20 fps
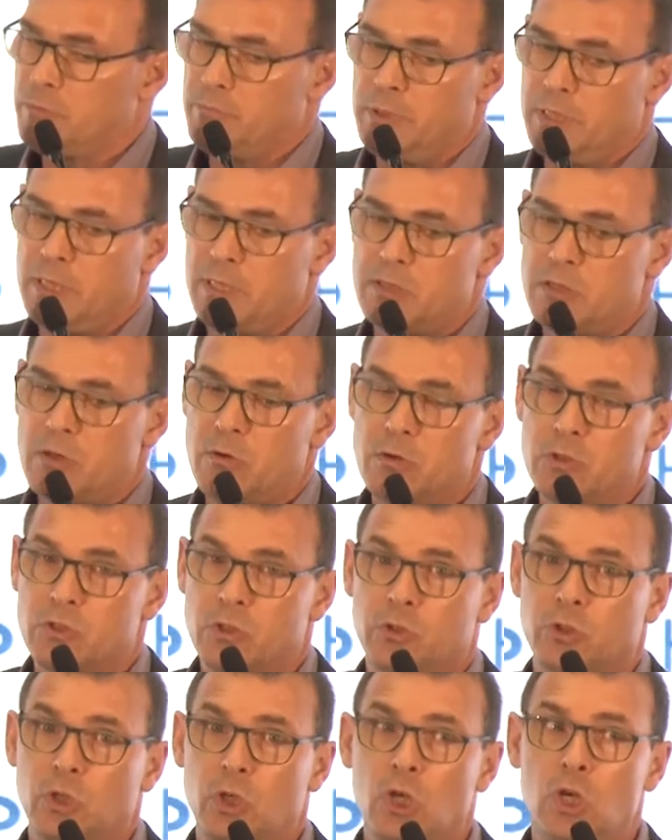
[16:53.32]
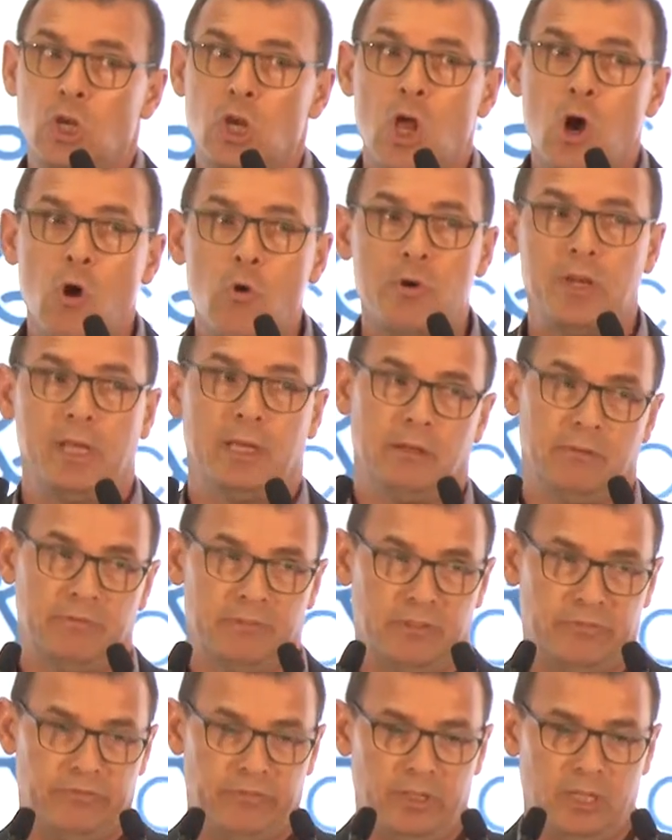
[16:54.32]
but it's also the loading of
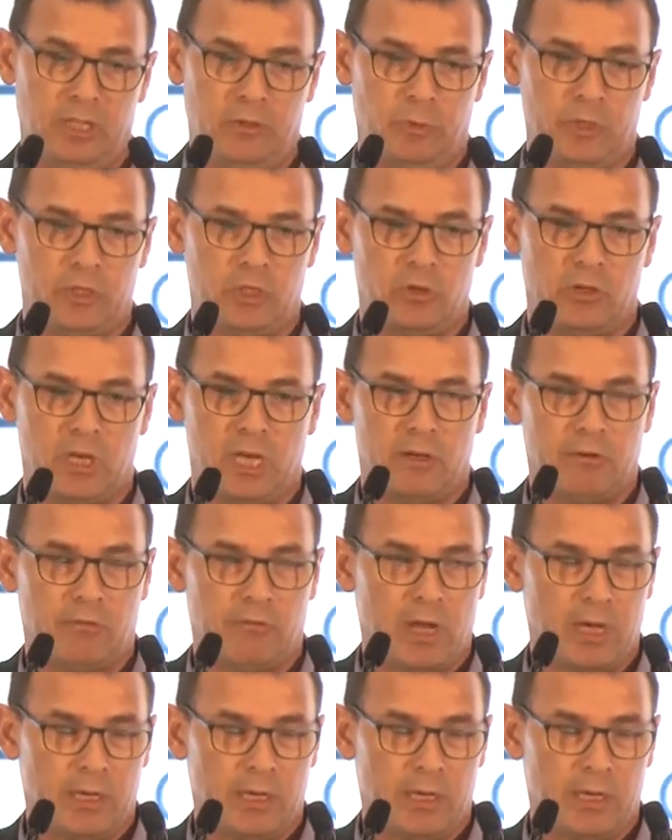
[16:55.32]
the filler which you can